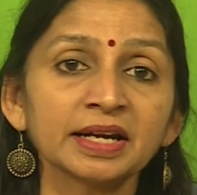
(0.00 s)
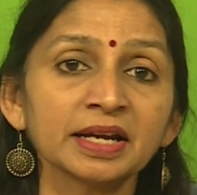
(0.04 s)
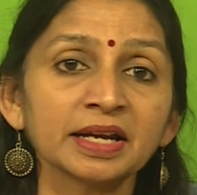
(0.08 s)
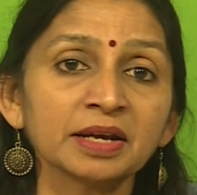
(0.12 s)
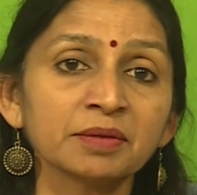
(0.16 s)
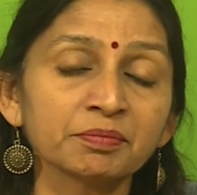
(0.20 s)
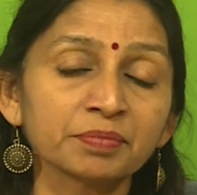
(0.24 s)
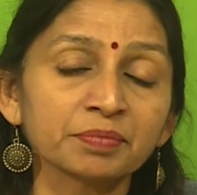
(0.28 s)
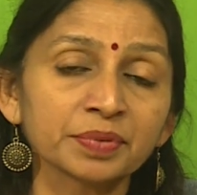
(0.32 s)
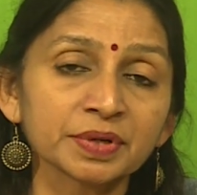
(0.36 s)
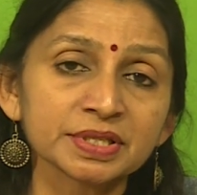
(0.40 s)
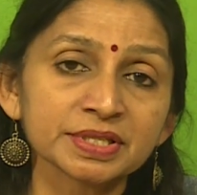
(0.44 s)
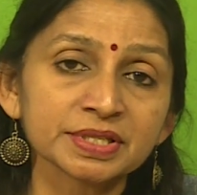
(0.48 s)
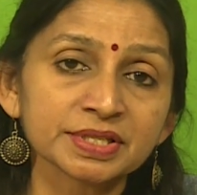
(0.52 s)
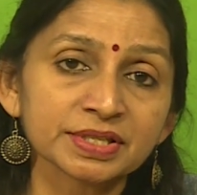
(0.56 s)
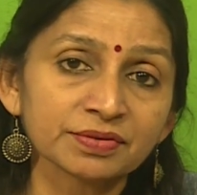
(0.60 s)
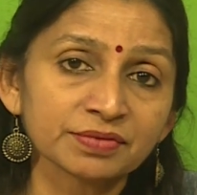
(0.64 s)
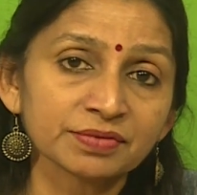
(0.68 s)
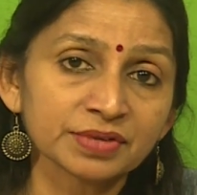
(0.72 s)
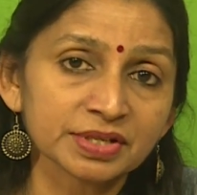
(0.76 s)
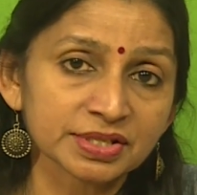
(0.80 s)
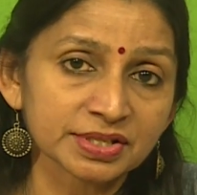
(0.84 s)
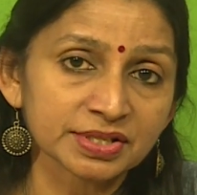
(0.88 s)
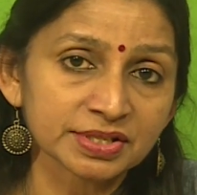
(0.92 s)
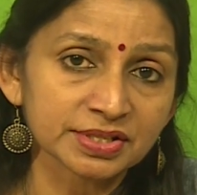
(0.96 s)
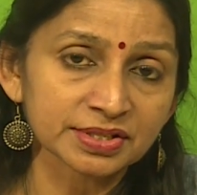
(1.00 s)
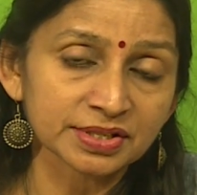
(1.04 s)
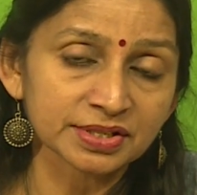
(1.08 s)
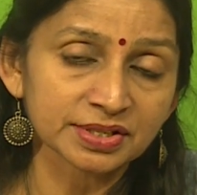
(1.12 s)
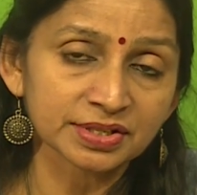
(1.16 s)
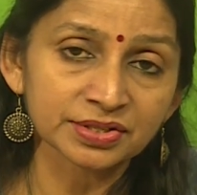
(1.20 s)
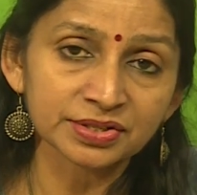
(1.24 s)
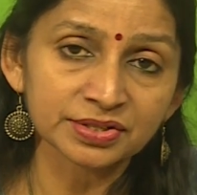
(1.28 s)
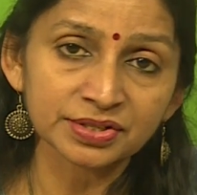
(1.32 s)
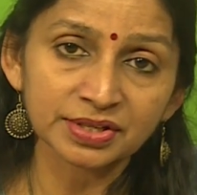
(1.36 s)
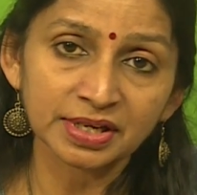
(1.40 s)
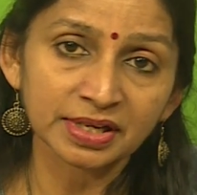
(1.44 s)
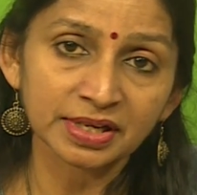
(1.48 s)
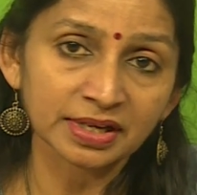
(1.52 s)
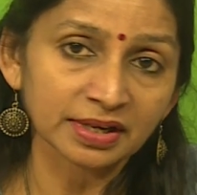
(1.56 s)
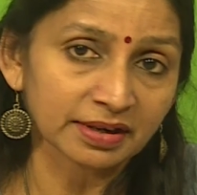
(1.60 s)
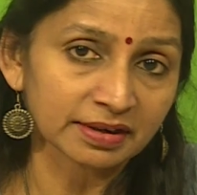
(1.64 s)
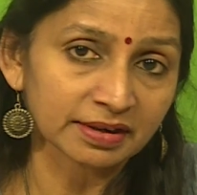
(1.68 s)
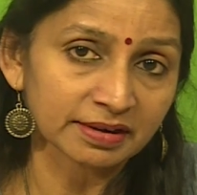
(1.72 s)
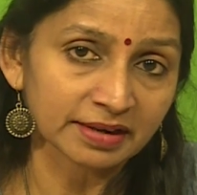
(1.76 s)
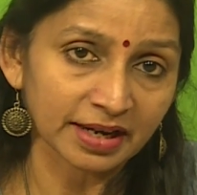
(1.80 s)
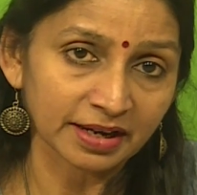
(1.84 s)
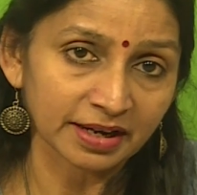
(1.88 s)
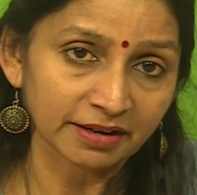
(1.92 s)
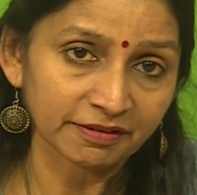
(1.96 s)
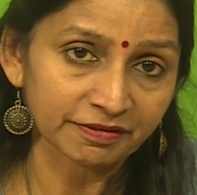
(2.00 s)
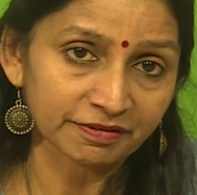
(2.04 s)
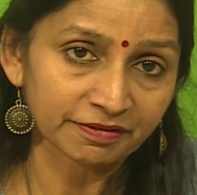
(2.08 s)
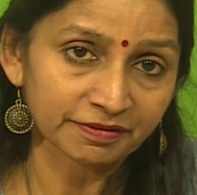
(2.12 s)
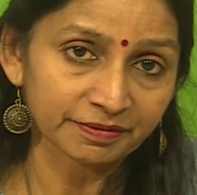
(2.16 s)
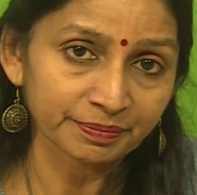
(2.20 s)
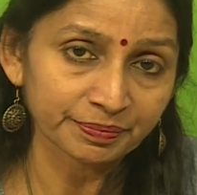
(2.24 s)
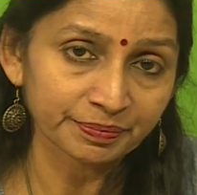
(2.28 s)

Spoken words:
impulsive decisions in her life.